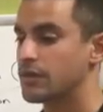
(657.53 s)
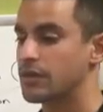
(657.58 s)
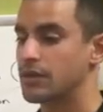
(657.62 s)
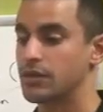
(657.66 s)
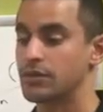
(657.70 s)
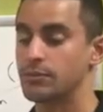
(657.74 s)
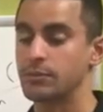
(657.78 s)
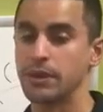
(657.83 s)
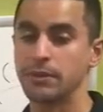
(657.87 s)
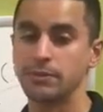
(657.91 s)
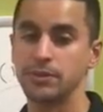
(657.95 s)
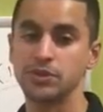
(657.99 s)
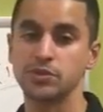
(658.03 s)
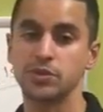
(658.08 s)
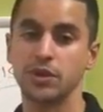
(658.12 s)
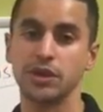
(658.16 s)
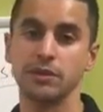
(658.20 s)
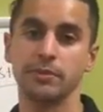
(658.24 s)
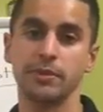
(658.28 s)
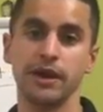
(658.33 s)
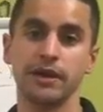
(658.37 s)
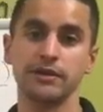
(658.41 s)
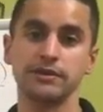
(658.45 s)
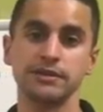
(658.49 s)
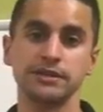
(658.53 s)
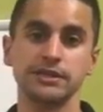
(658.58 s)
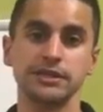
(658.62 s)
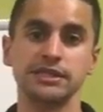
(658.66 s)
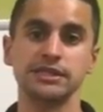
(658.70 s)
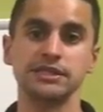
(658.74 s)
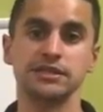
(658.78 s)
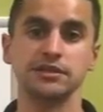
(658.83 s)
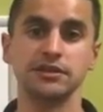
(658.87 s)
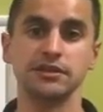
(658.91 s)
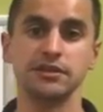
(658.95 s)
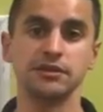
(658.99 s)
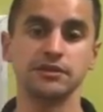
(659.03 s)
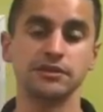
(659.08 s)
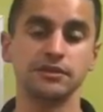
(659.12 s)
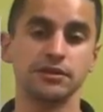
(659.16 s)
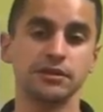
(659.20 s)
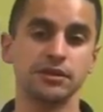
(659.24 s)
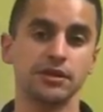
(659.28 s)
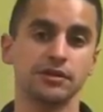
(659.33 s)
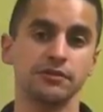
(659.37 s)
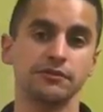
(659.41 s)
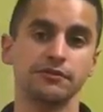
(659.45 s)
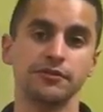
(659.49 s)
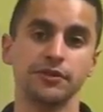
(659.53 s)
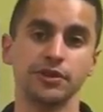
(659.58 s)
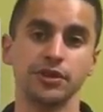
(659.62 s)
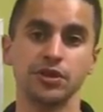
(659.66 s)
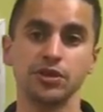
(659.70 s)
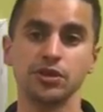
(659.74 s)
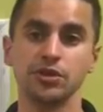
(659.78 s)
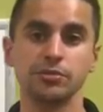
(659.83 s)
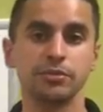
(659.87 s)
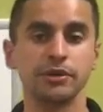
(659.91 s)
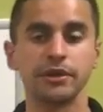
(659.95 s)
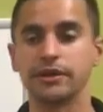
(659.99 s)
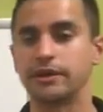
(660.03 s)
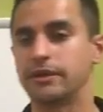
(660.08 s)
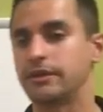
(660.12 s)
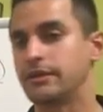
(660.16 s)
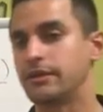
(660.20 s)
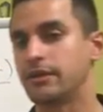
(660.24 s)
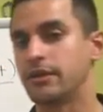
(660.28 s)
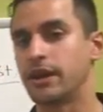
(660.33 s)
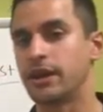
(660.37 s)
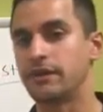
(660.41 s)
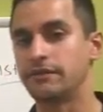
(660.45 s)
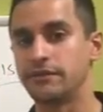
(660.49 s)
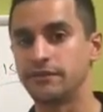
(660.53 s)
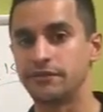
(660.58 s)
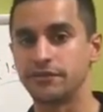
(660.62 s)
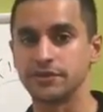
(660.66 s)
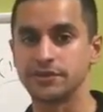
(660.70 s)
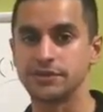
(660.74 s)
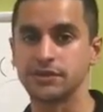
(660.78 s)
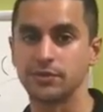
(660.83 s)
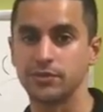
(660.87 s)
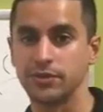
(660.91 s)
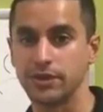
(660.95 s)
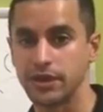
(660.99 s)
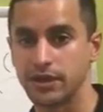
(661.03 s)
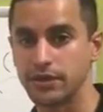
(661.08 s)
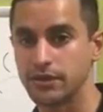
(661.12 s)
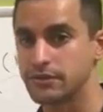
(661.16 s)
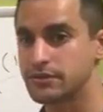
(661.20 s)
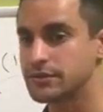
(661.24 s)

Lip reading: Maybe 20 pounds is easy, for you, but heavy for someone